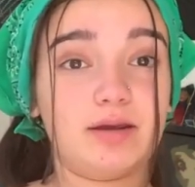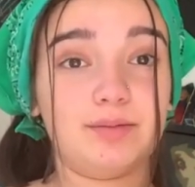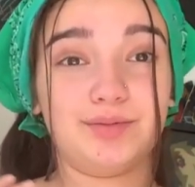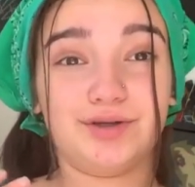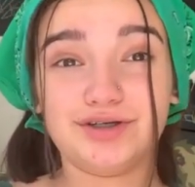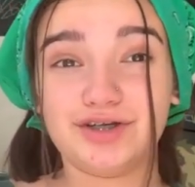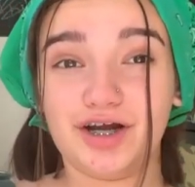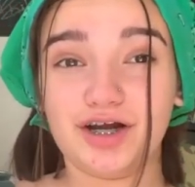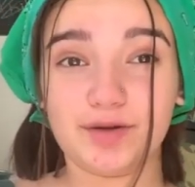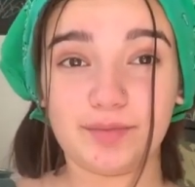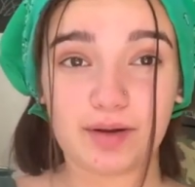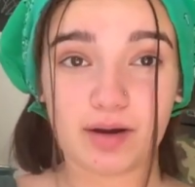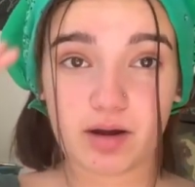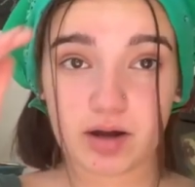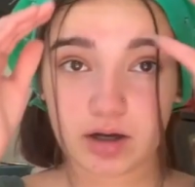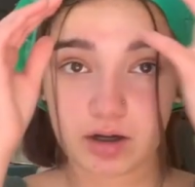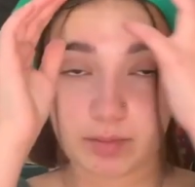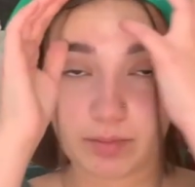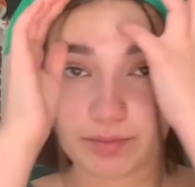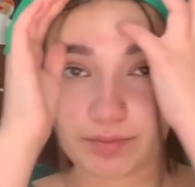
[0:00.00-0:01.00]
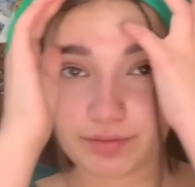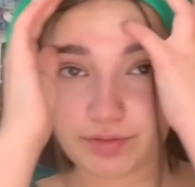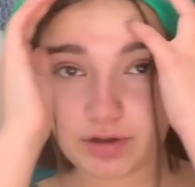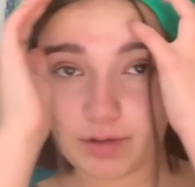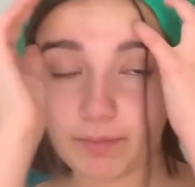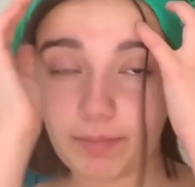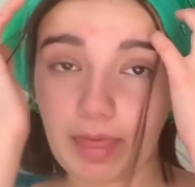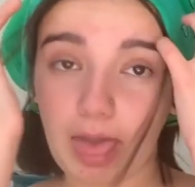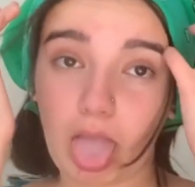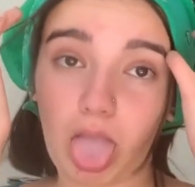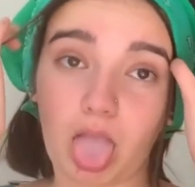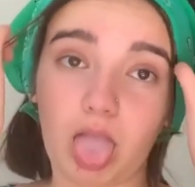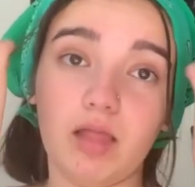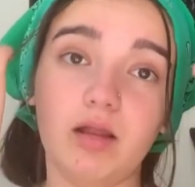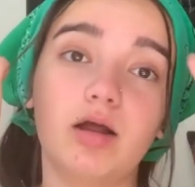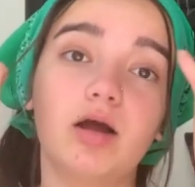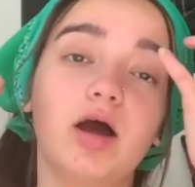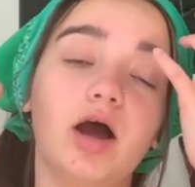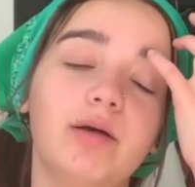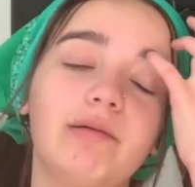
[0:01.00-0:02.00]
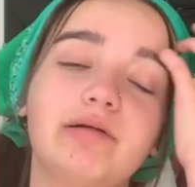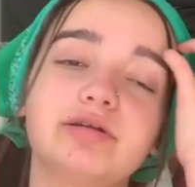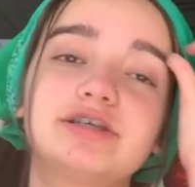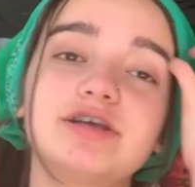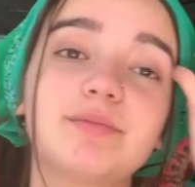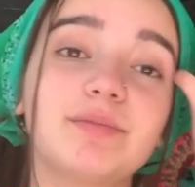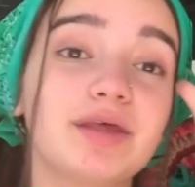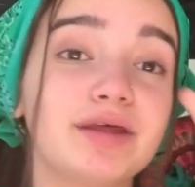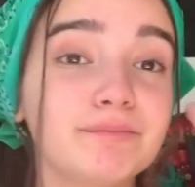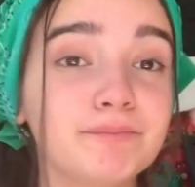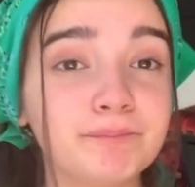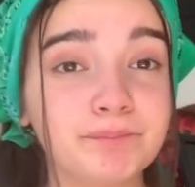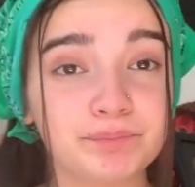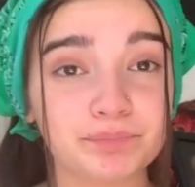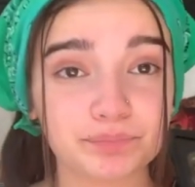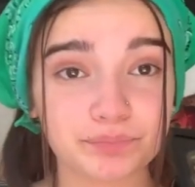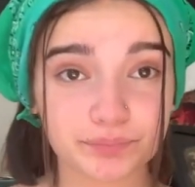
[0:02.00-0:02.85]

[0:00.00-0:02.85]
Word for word: I'm going to talk about a couple something about something.